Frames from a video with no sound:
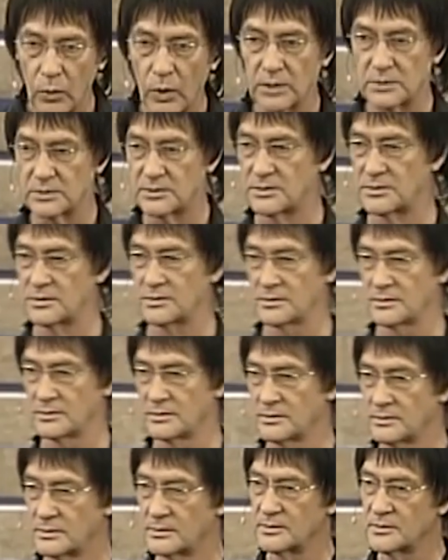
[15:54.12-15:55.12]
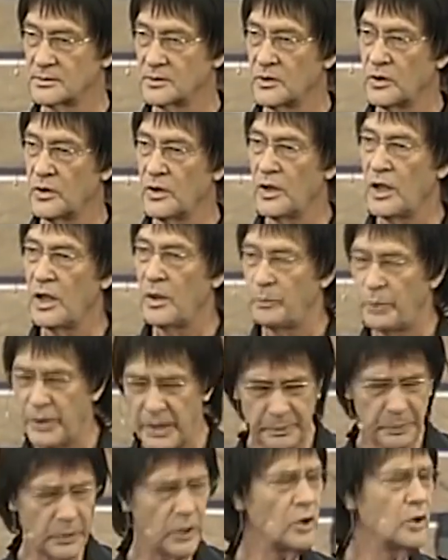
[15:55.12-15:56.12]
the want.
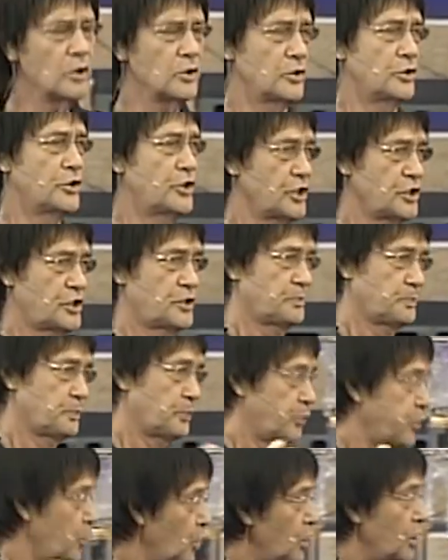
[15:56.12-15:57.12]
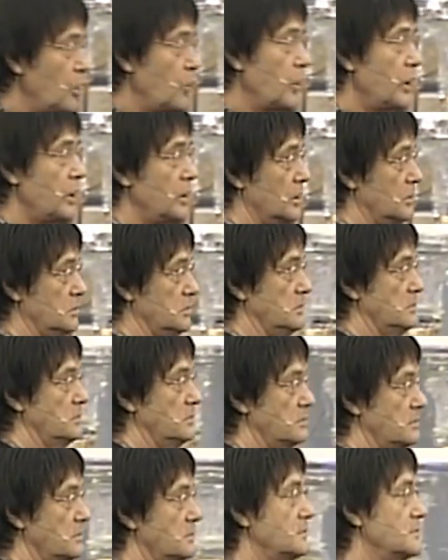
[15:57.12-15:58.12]
People, this poor widow,
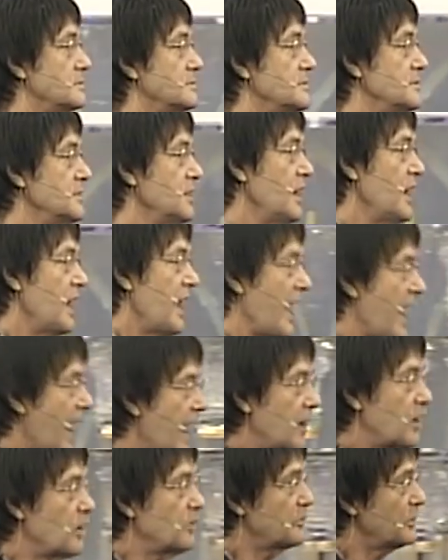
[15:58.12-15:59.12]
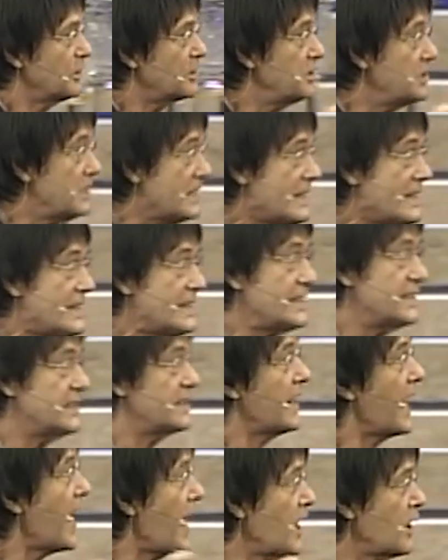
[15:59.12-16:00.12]
out of her need
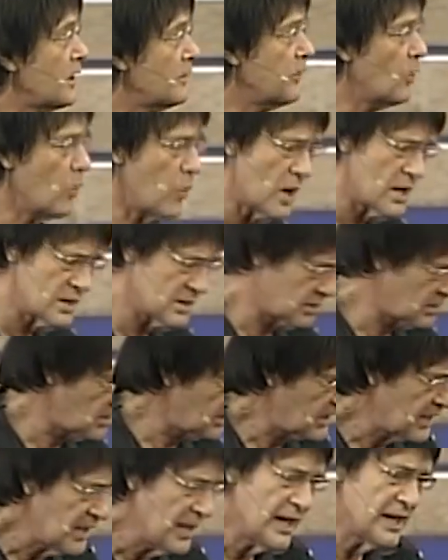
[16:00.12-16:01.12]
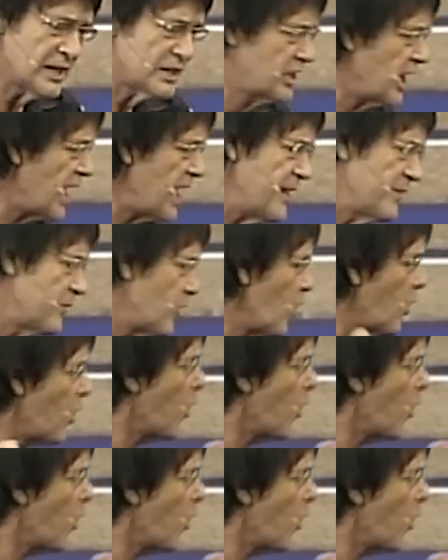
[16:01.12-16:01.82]
and out of her want, gave